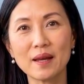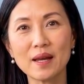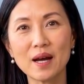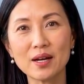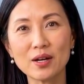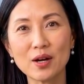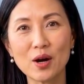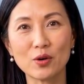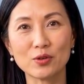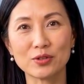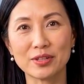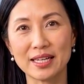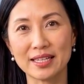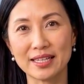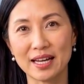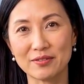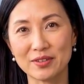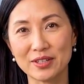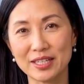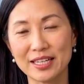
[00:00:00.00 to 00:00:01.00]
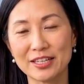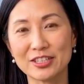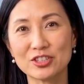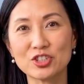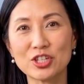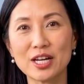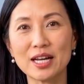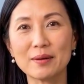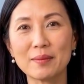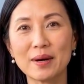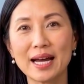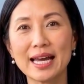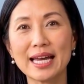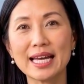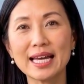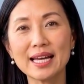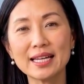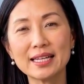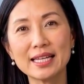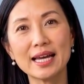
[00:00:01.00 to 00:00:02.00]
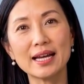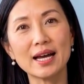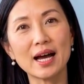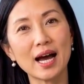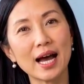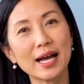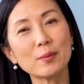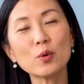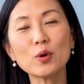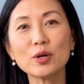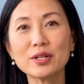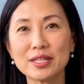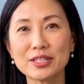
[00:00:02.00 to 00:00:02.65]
A coat that never gets checked by hand can hide more